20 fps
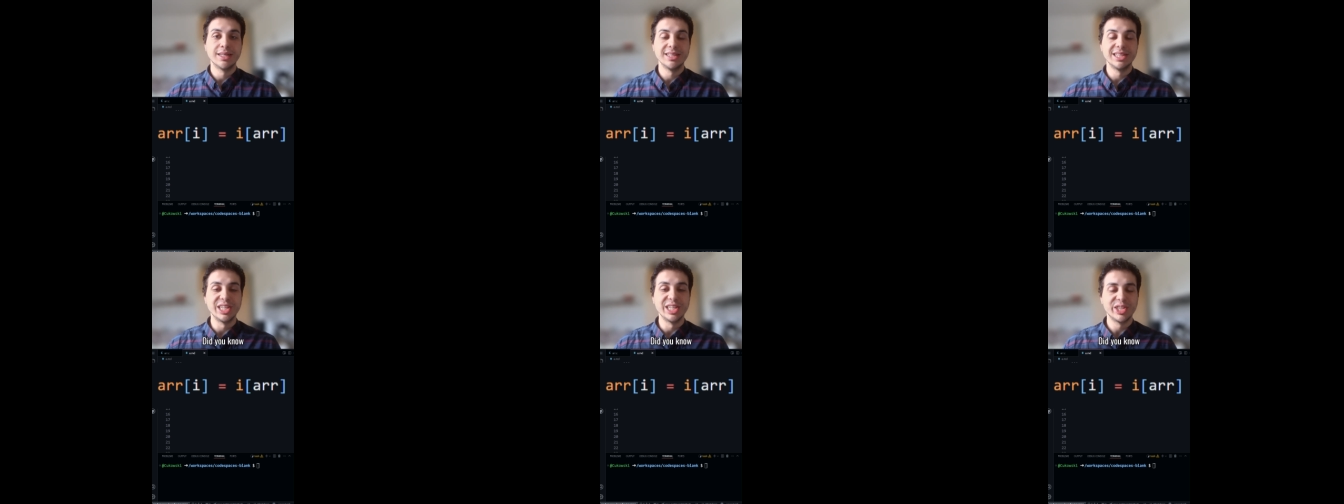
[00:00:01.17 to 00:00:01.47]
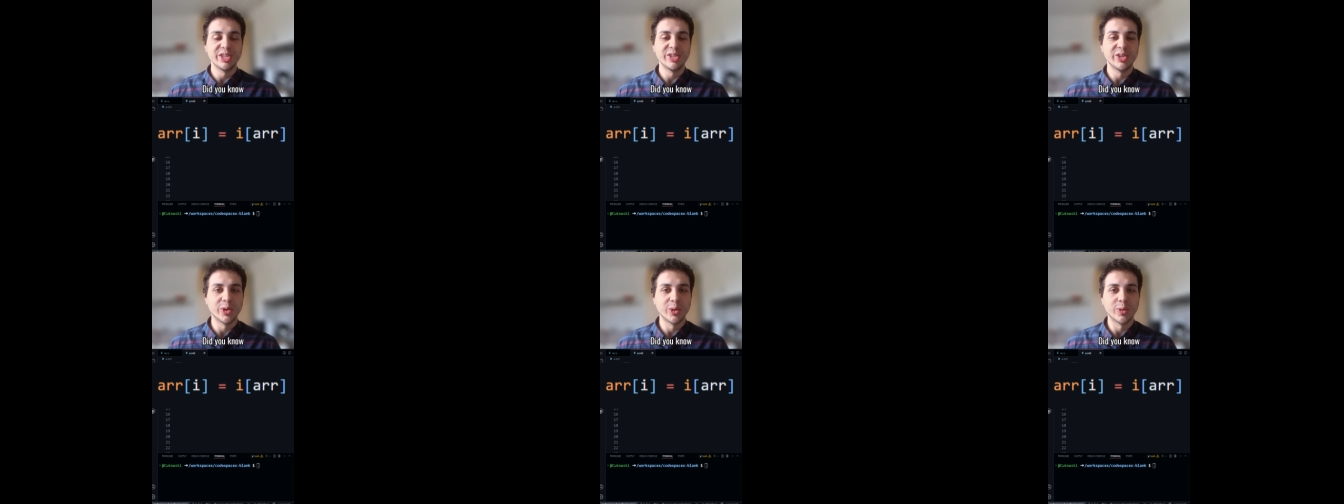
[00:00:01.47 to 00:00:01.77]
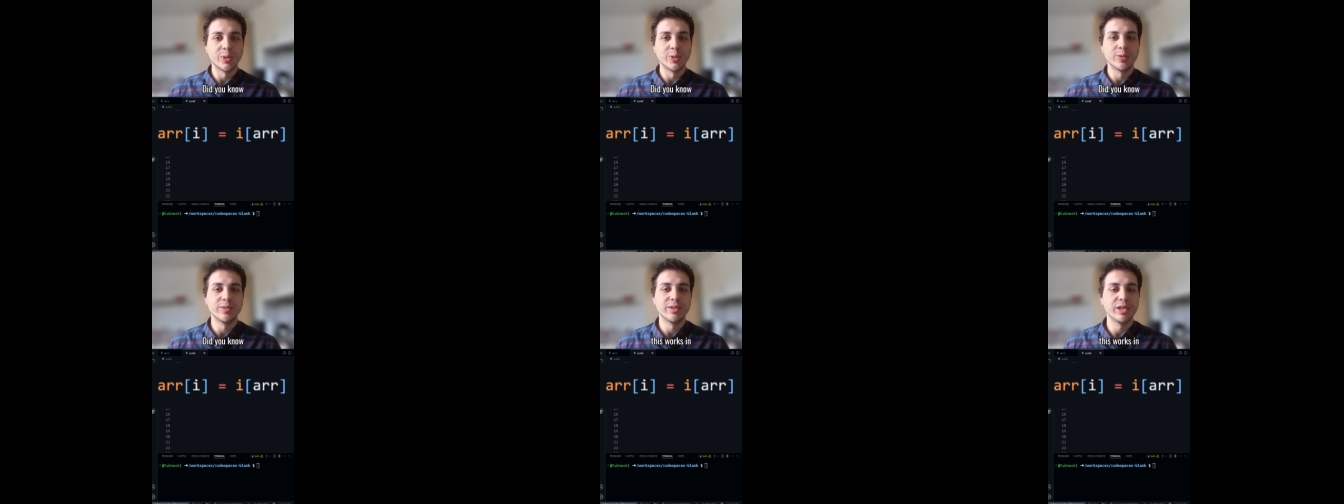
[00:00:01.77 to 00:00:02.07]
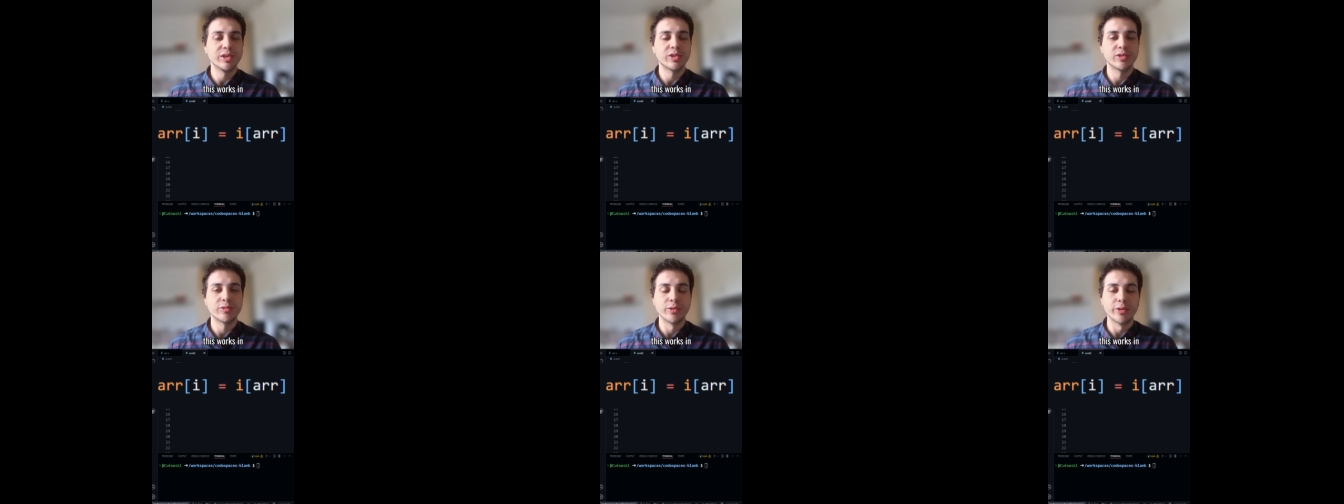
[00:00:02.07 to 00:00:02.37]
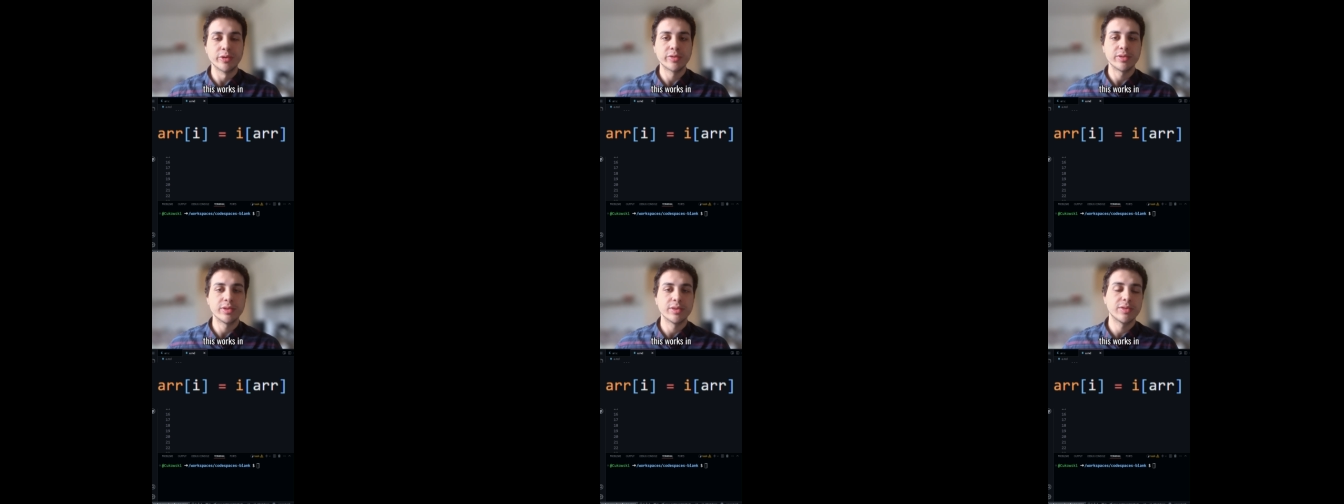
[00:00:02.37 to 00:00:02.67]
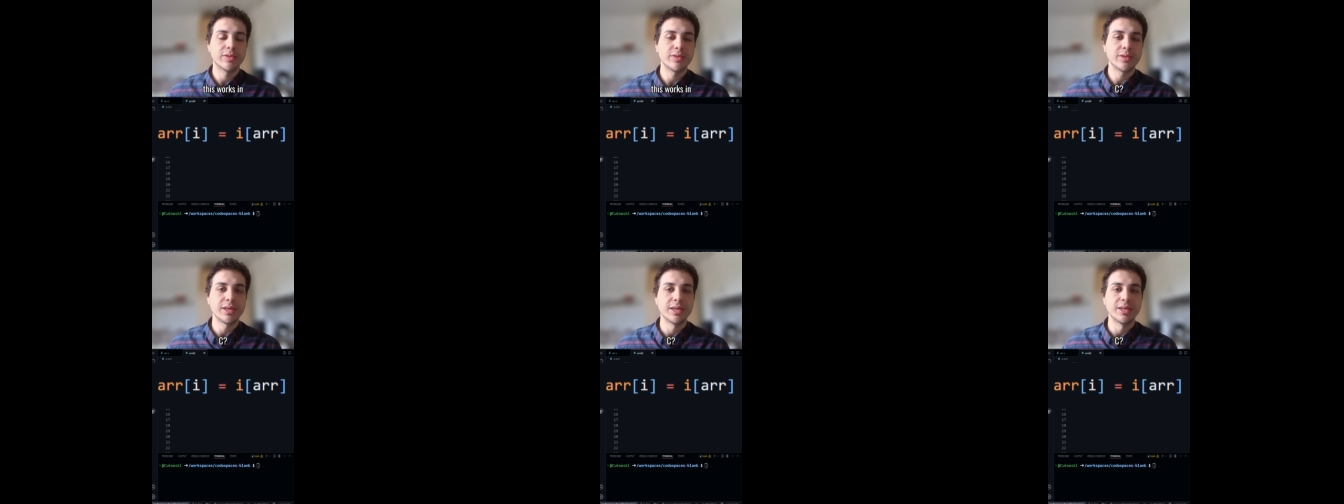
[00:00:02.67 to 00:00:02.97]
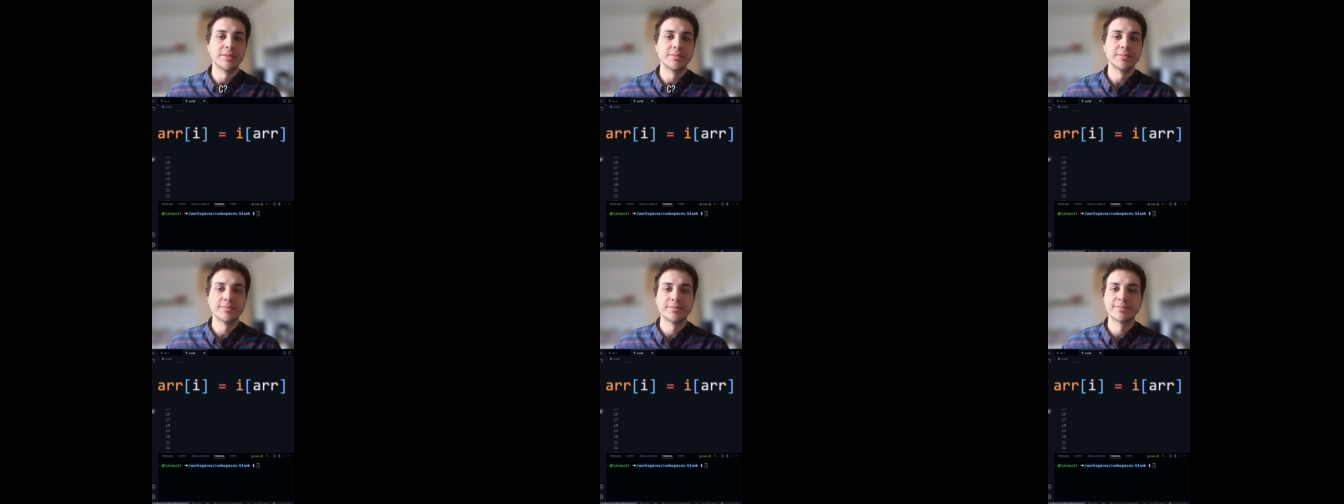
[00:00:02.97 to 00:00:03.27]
Did you know this works in C?